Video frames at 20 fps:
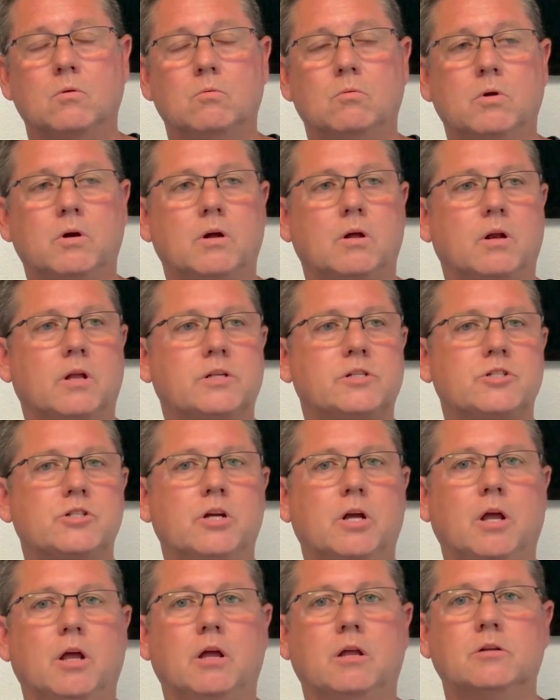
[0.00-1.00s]
Well, it's
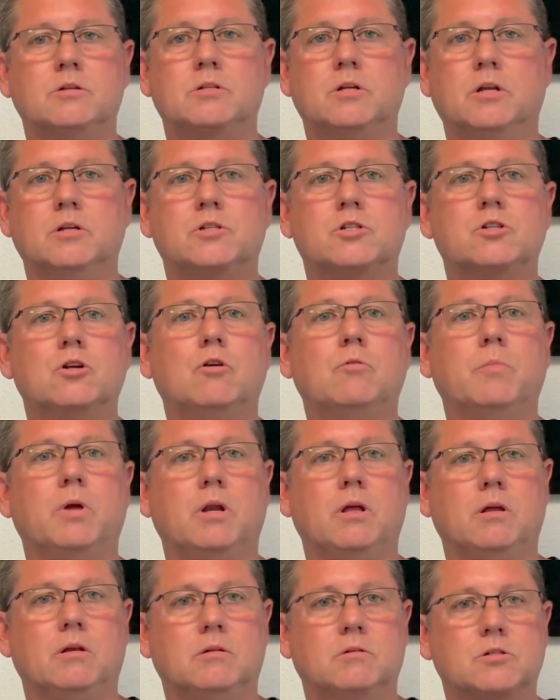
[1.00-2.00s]
changed in so
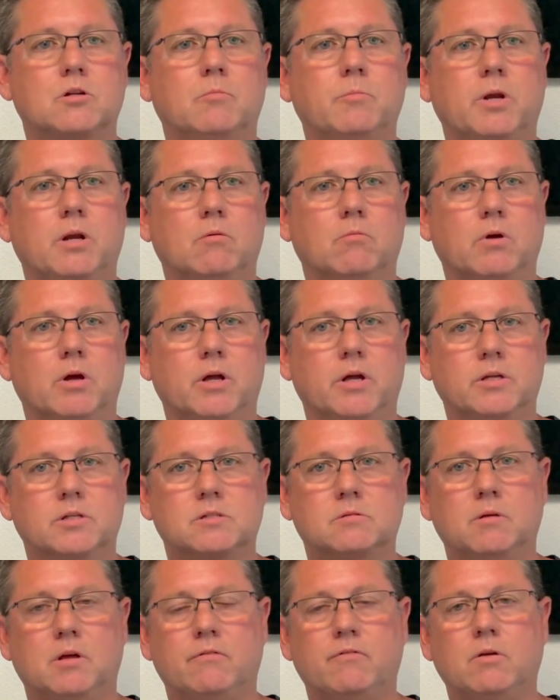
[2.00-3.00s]
many
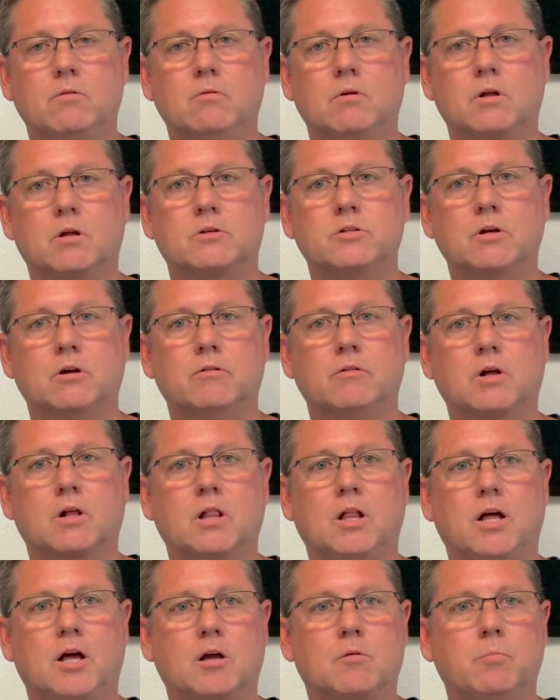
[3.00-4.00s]
ways. If you want to turn the
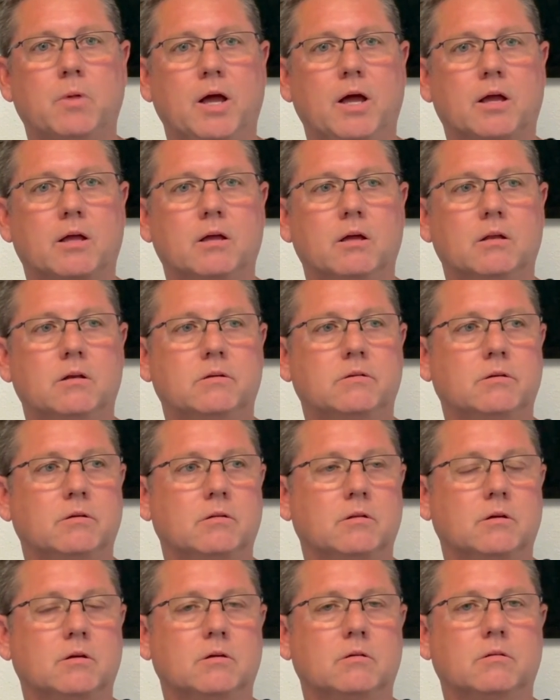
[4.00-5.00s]
clock back into
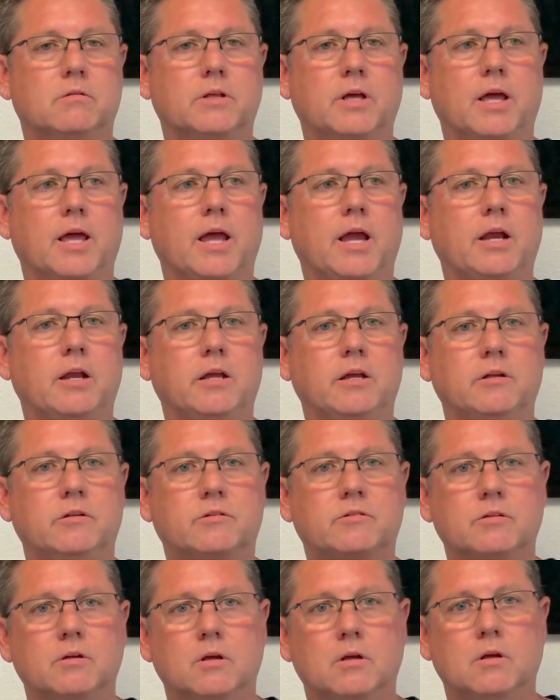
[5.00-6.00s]
the
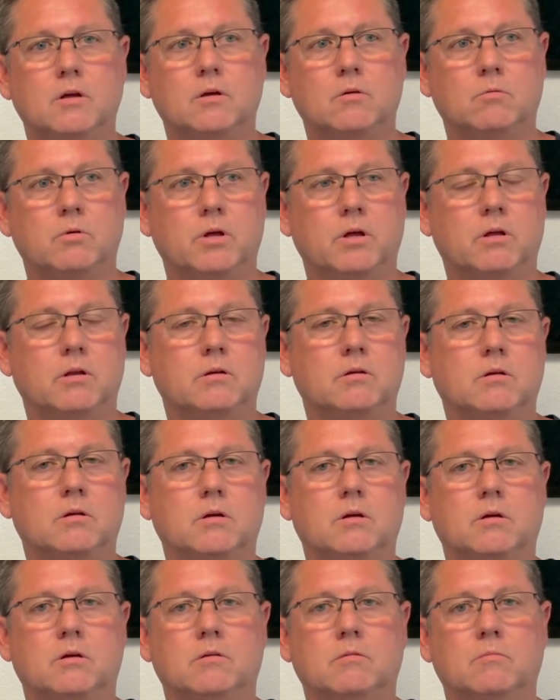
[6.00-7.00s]
80s, when
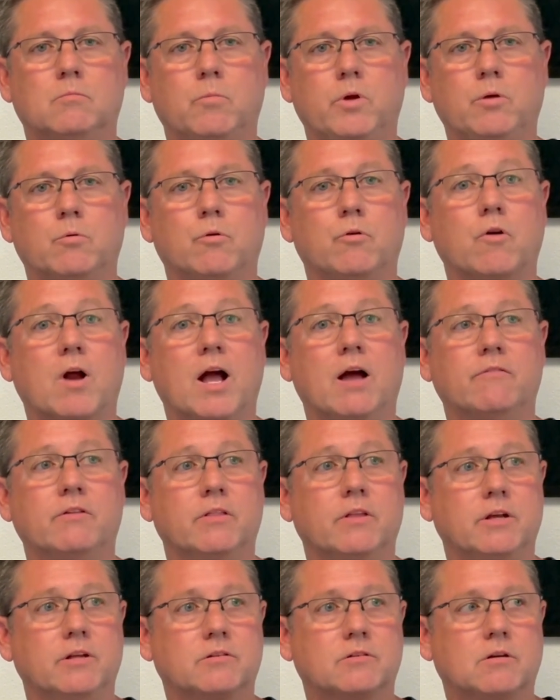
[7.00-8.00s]
we were
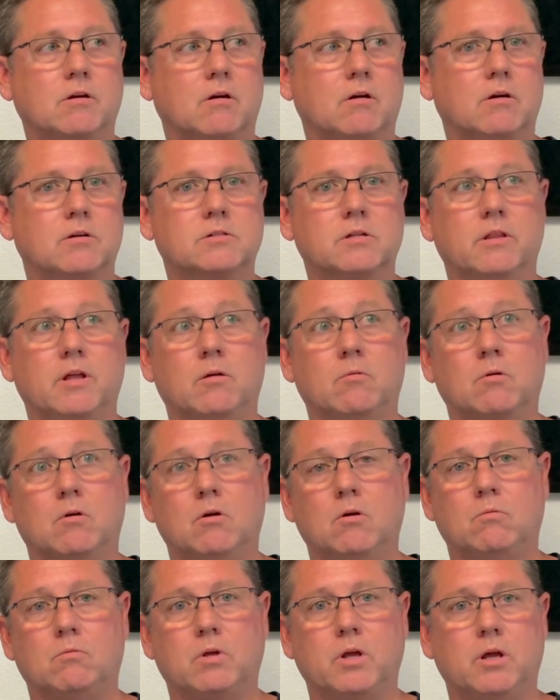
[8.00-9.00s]
driving these cars and they were
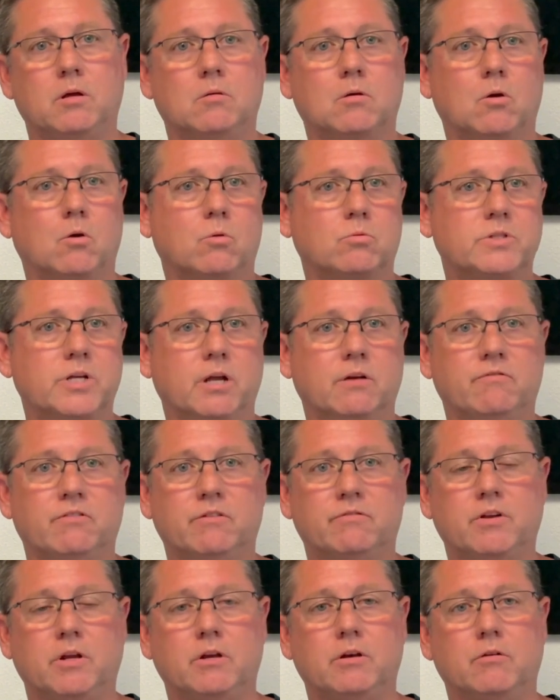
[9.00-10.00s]
only 10,
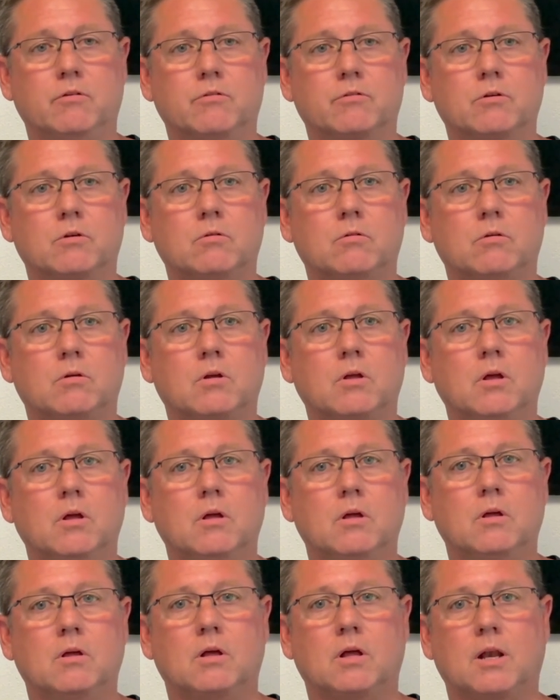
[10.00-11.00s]
15 years old,
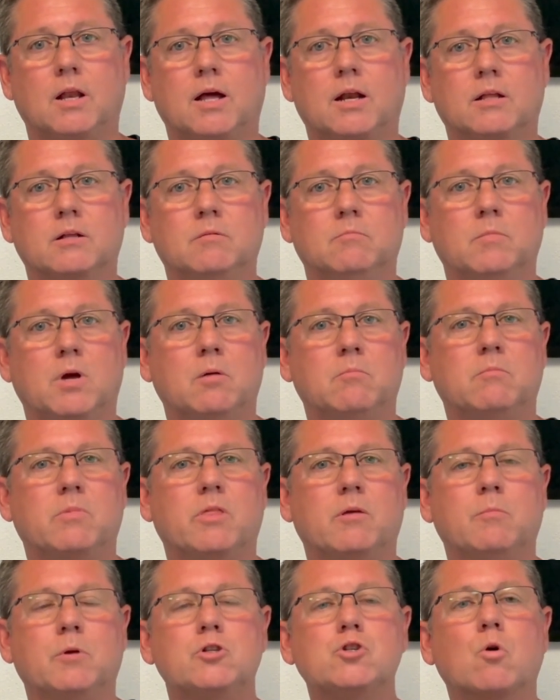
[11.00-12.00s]

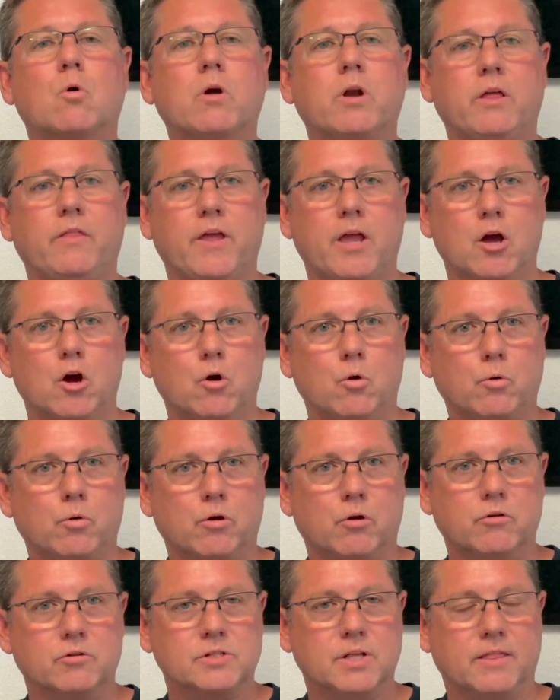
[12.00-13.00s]
the majority of the
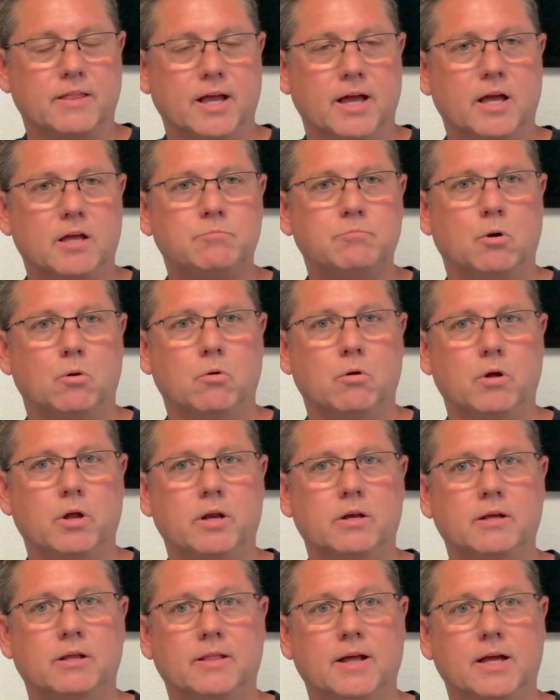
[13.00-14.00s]
owners at that
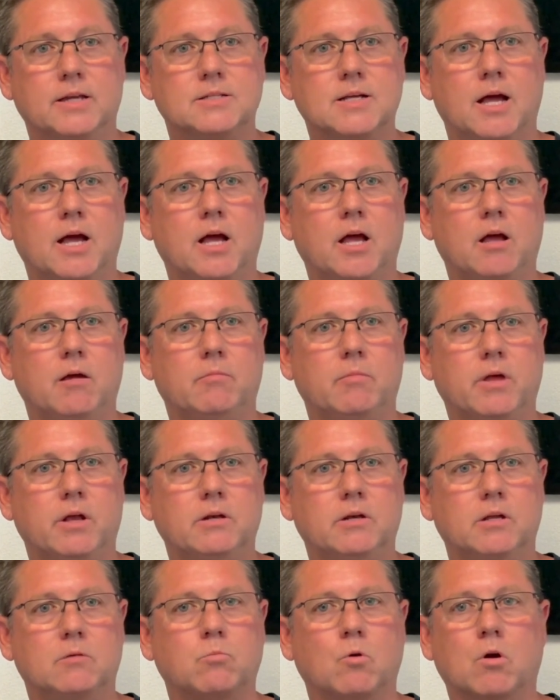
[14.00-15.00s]
point, at that time, they
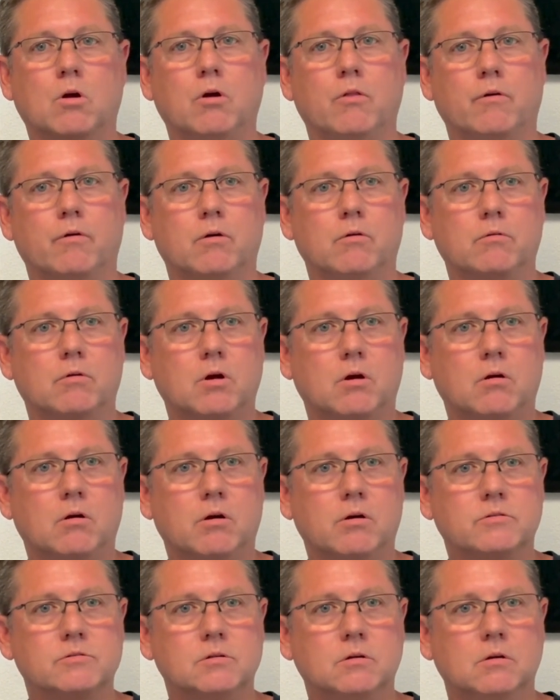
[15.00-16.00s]
did work on their own
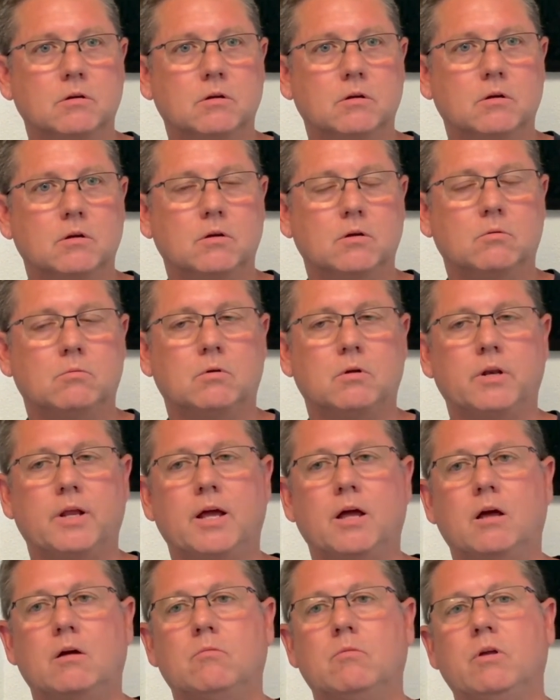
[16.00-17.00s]
cars. Well,
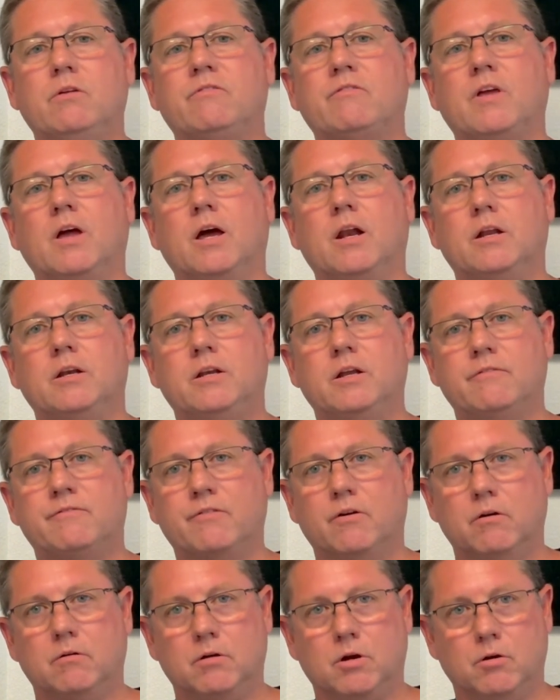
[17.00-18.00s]
now we've got a
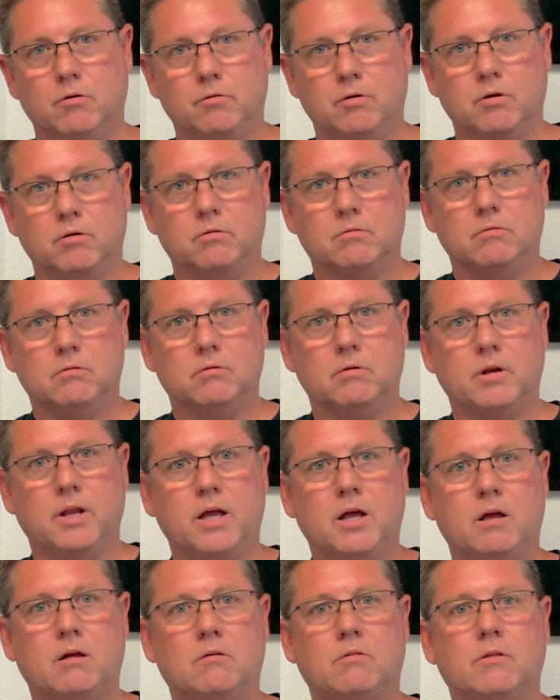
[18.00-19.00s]
different owner.
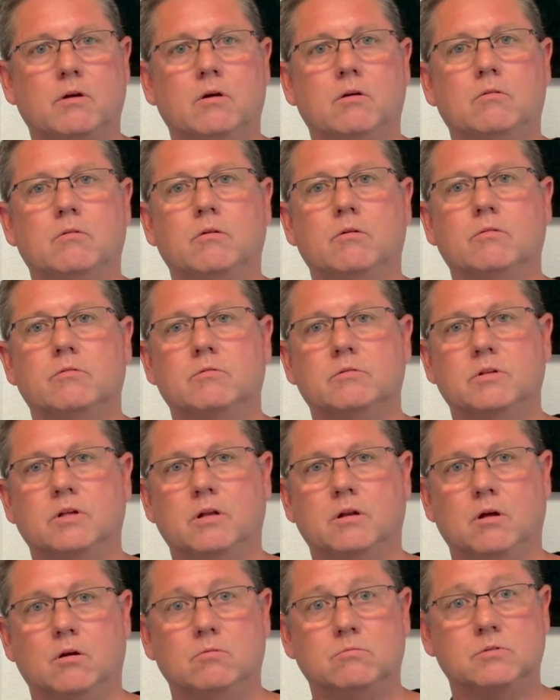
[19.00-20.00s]
Now the owners
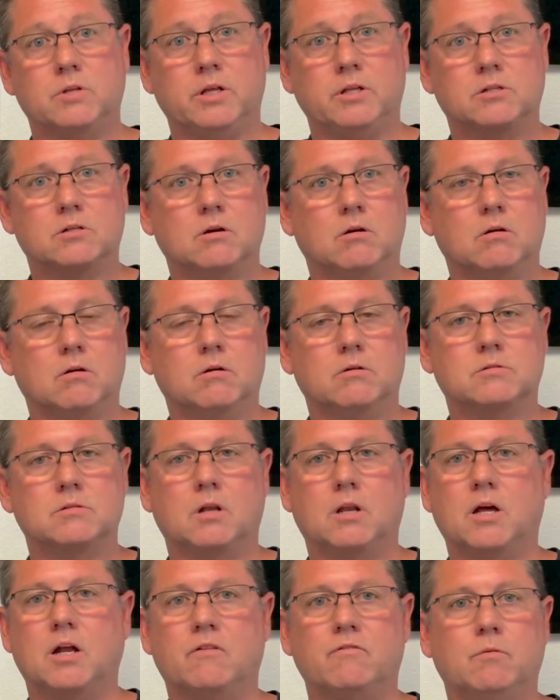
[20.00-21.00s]
that own these cars, a
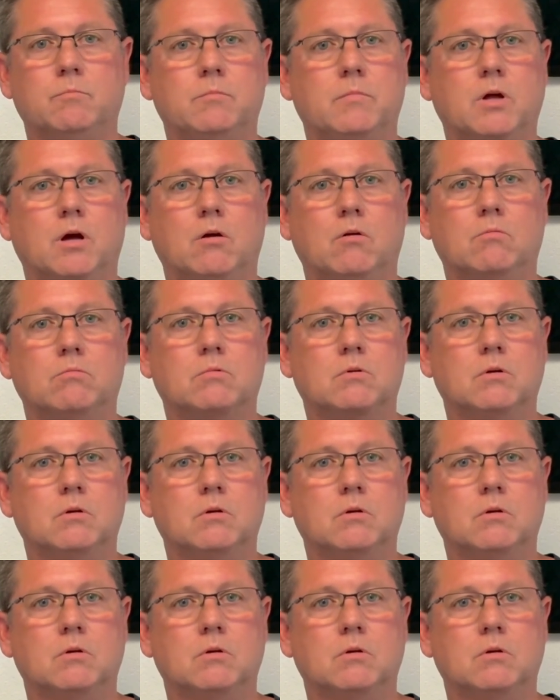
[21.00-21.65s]
lot of them don't.